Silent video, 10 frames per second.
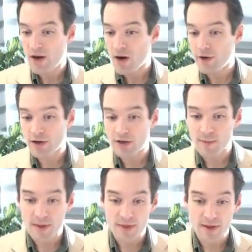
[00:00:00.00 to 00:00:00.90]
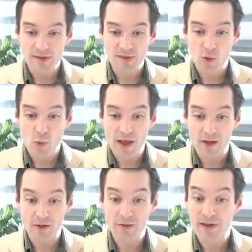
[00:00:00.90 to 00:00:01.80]
are going to be these
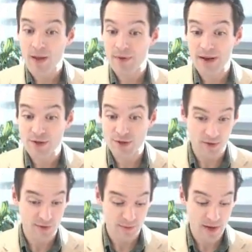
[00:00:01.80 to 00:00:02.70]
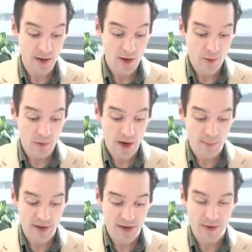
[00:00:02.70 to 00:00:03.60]
12 combinations, where I
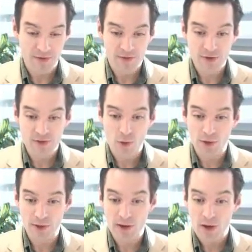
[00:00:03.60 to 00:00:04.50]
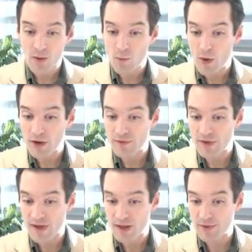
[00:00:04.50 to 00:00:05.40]
pick in my first coordinate one of
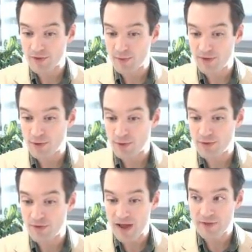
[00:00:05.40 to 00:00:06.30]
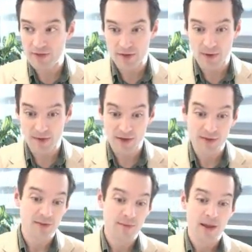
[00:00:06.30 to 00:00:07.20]
these elements from 0 through 5 in Z mod
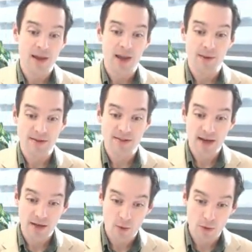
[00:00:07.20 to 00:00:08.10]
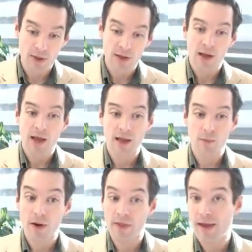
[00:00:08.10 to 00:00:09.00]
6, and in my second coordinate I get
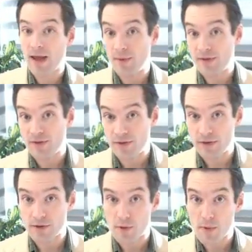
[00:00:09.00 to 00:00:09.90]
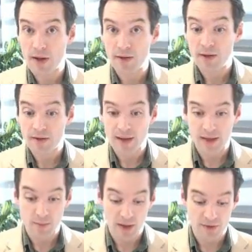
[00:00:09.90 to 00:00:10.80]
one of the elements 0 or 1
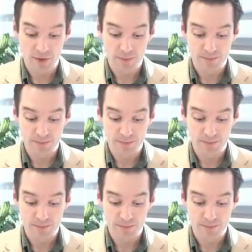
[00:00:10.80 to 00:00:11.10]
taken mod 2.